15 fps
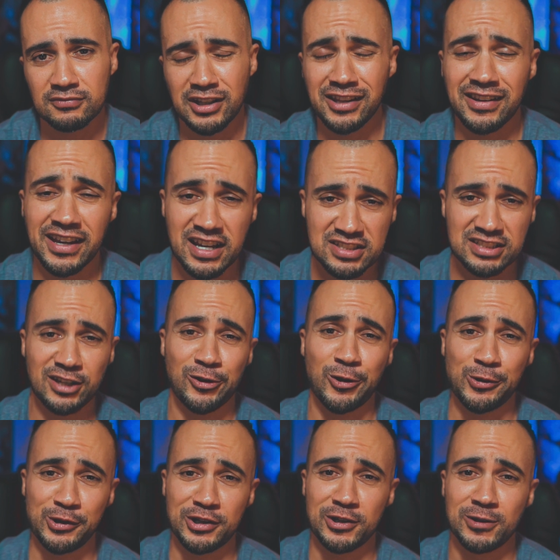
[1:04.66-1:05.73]
And like I said
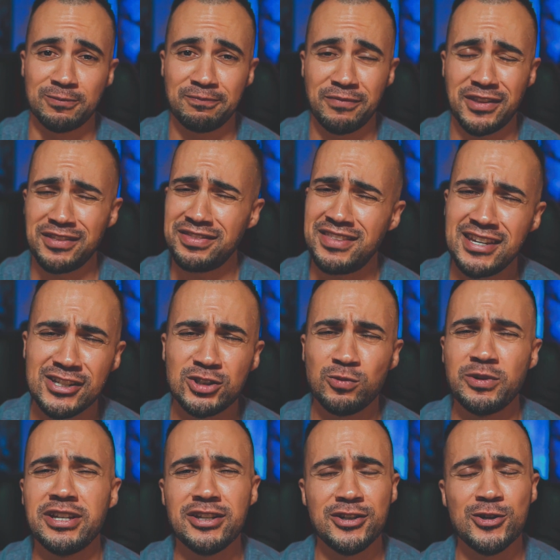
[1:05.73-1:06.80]
earlier, the things
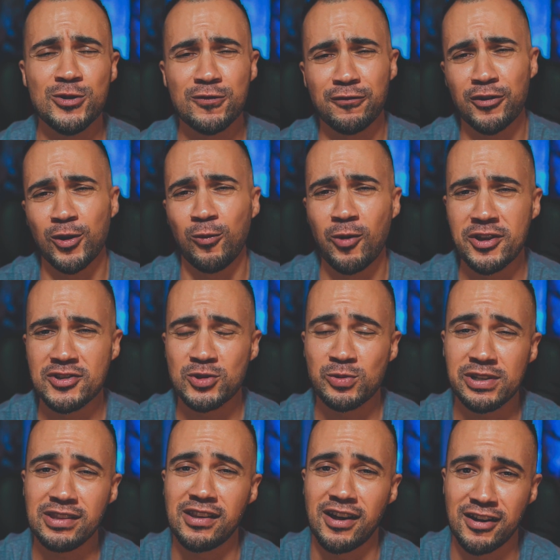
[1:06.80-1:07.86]
we do for the ones
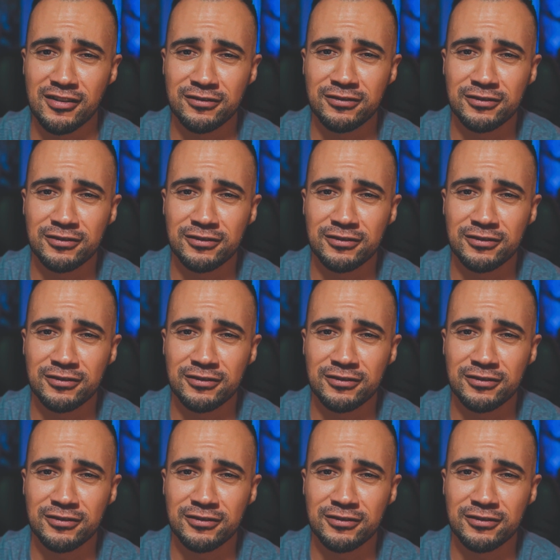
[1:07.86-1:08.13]
we love.